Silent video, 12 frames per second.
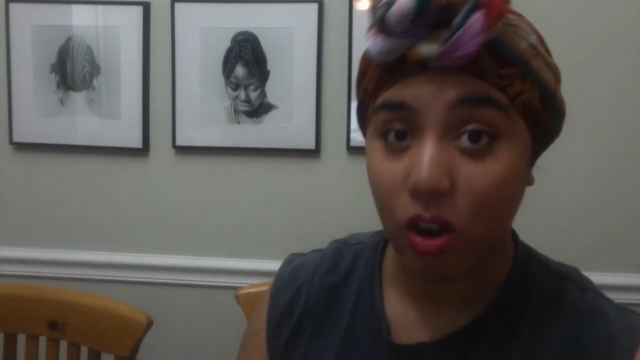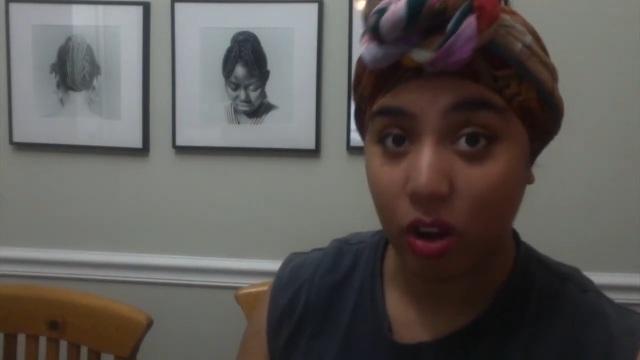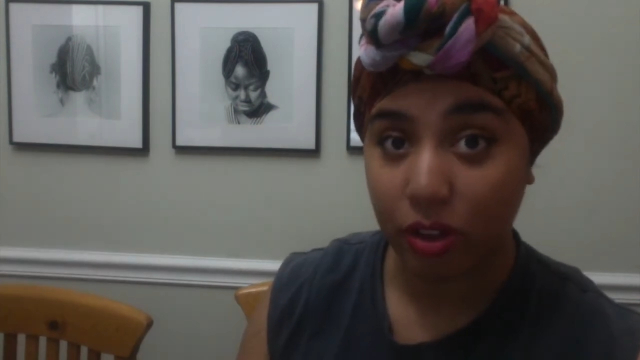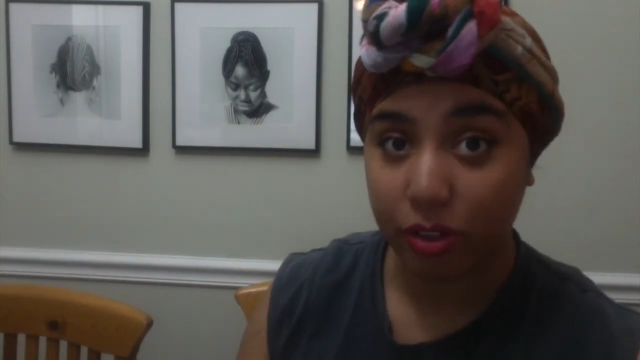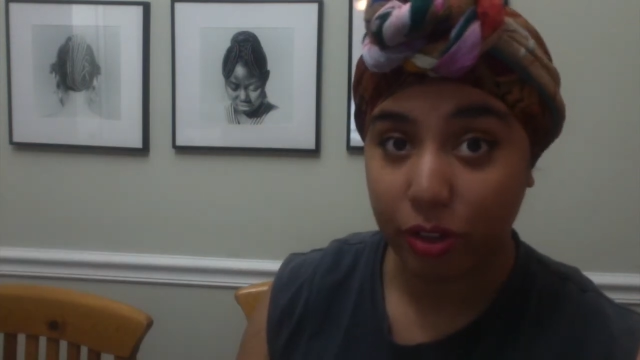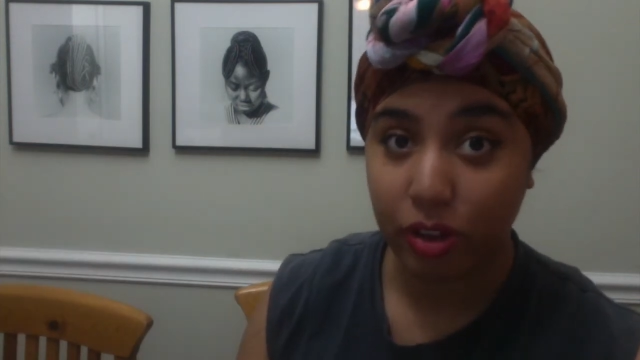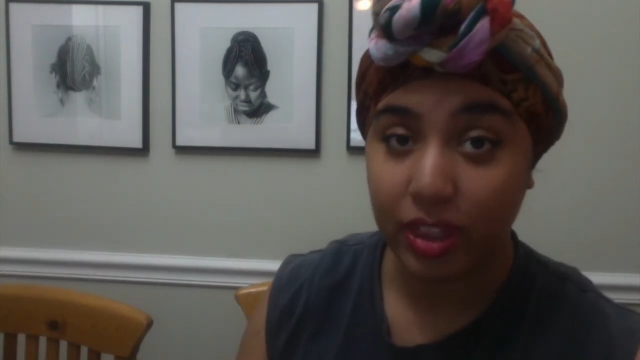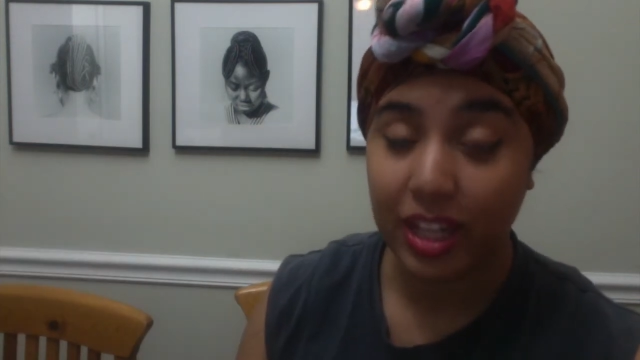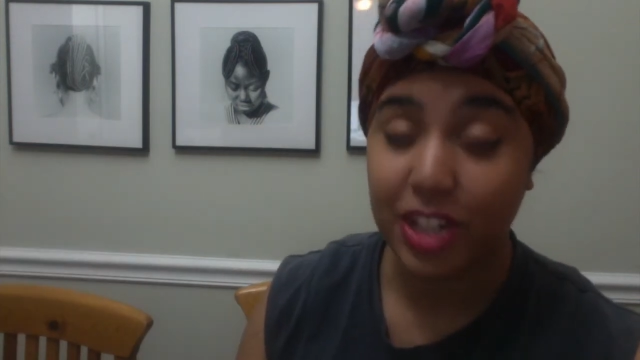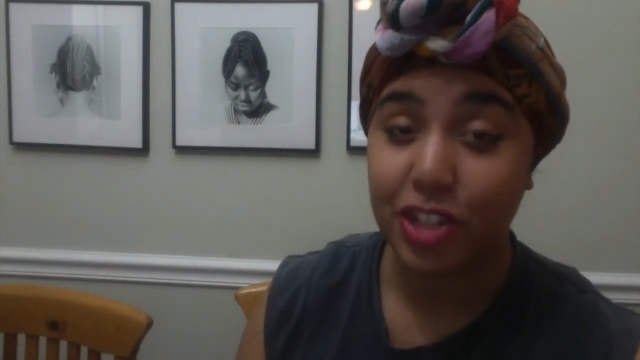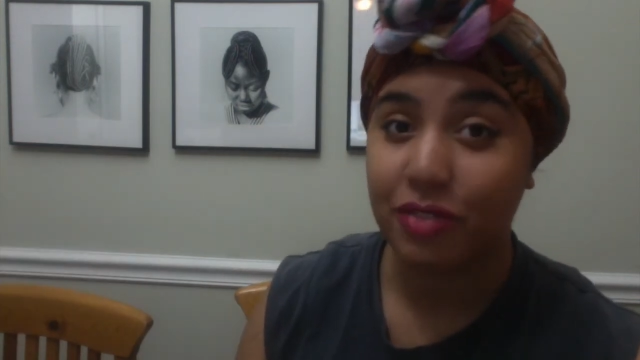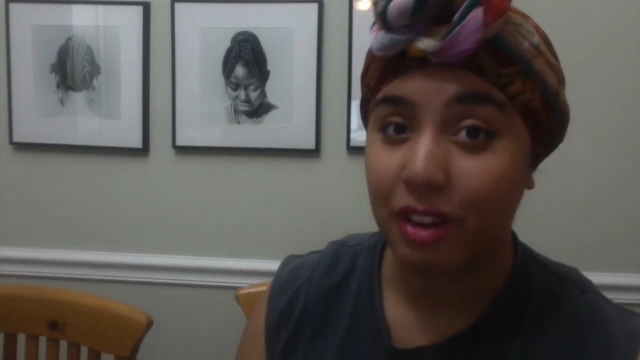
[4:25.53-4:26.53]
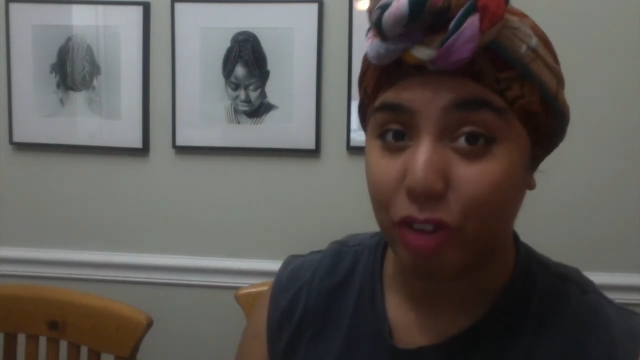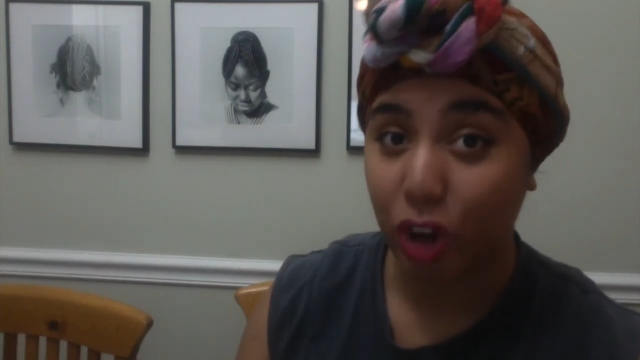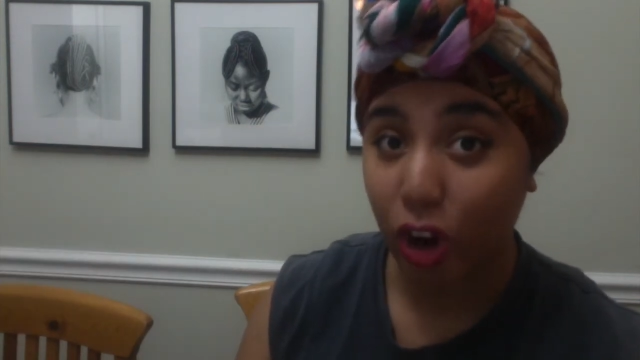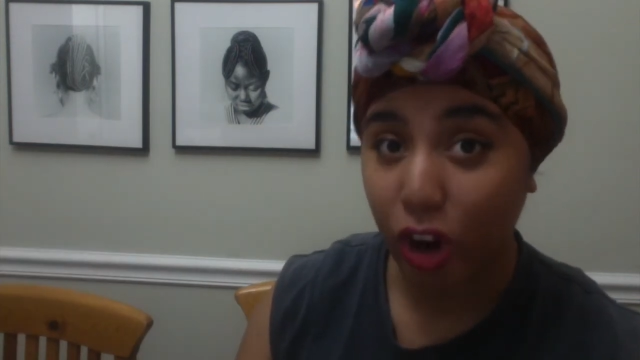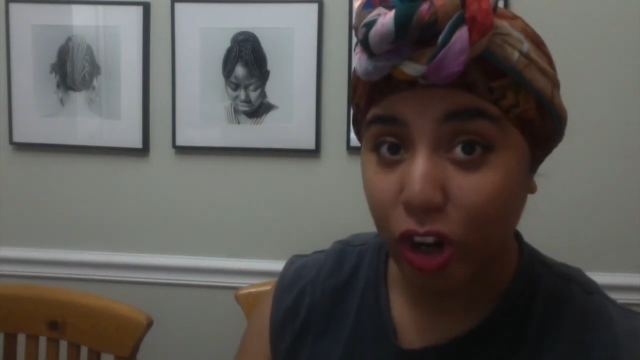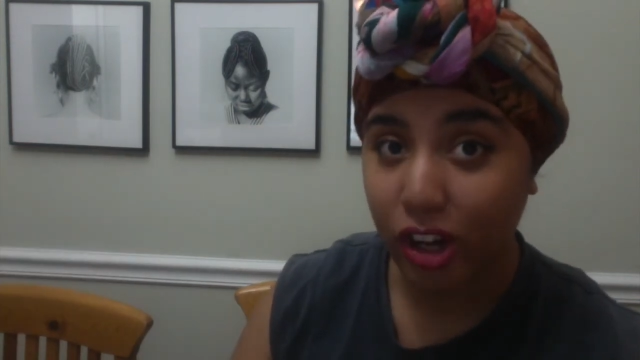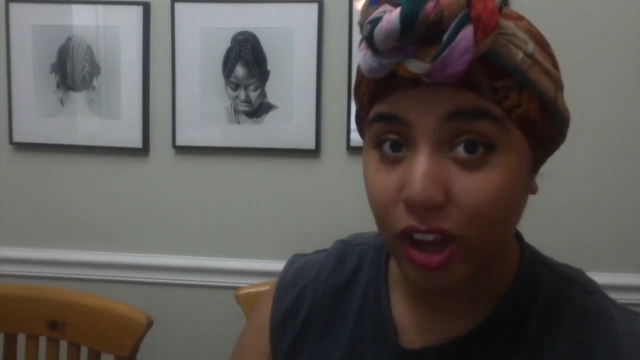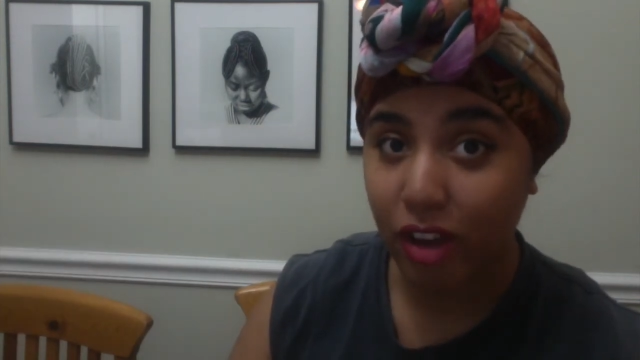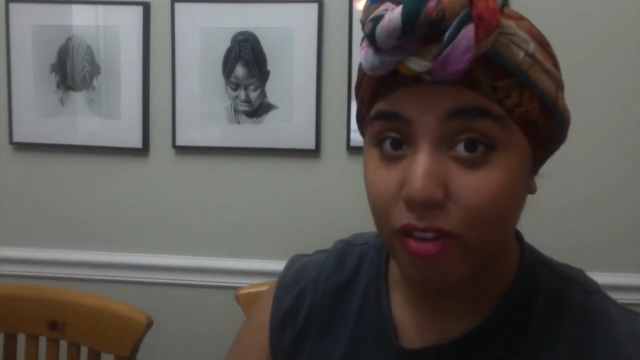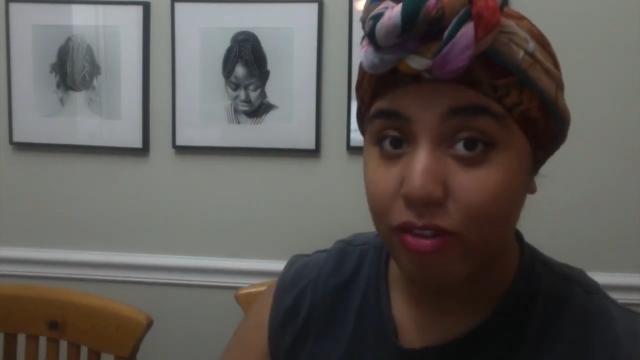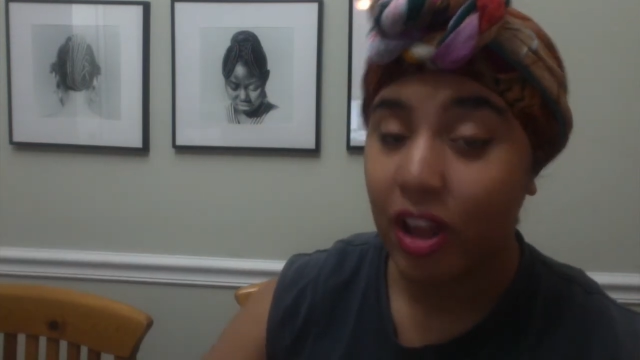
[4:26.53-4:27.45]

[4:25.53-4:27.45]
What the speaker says: author that you've never heard of.